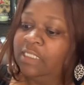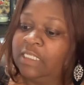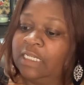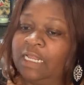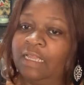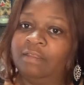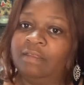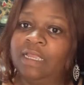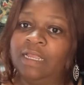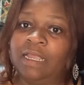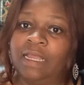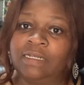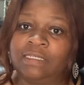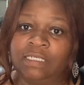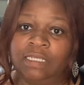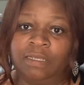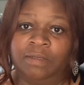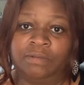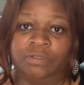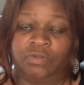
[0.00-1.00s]
And I think I
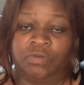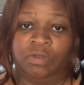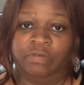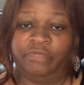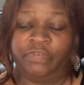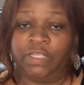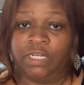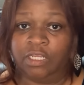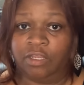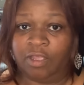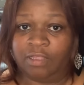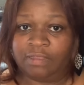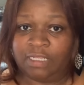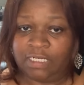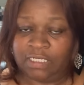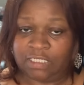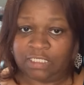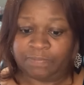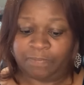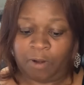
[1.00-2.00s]
did do a video. I think
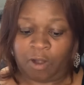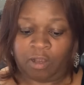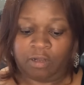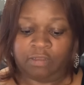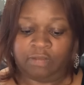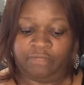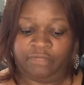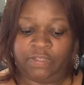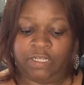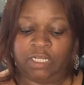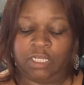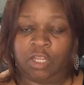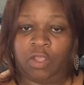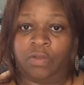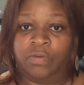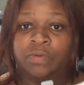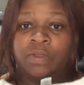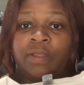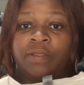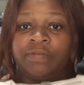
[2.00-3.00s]
this is part of the
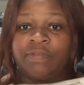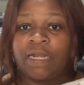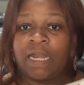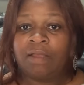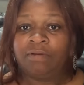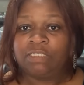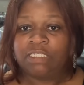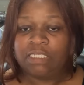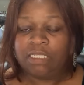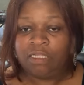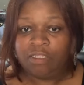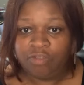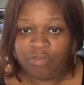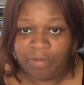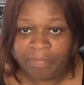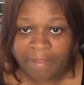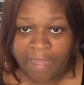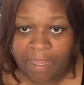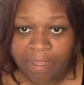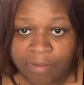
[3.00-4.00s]
video that I was telling you
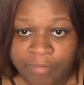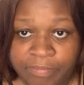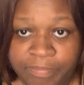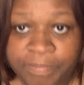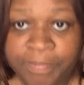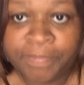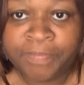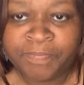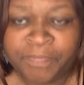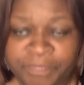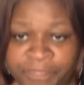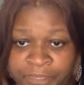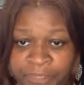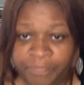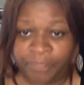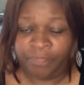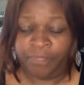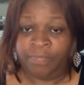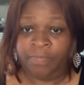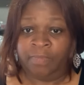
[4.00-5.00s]
about.
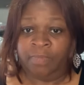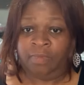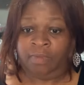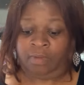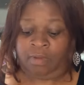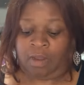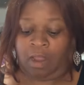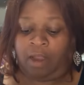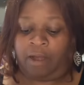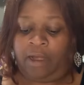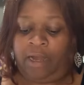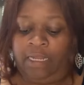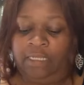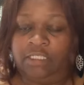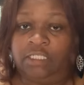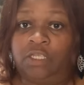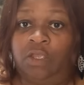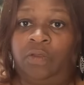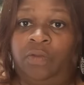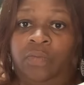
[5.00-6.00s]
All right,
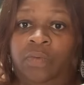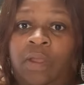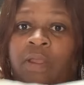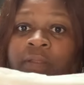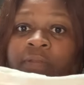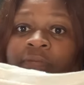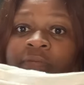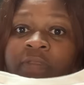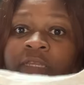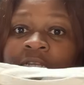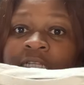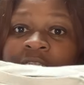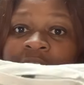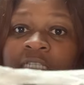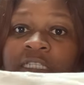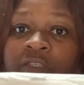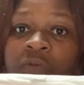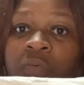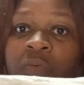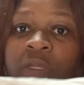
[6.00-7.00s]
so this
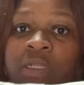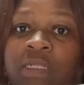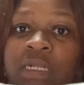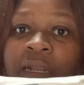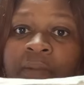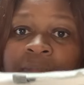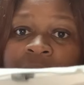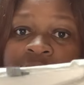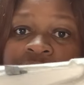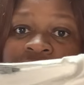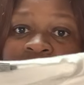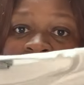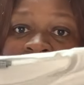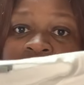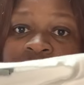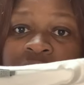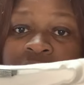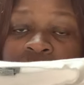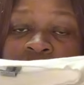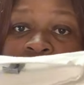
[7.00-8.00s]
is the one that I made for my
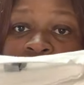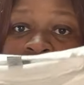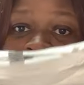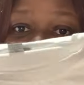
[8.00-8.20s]
daughter.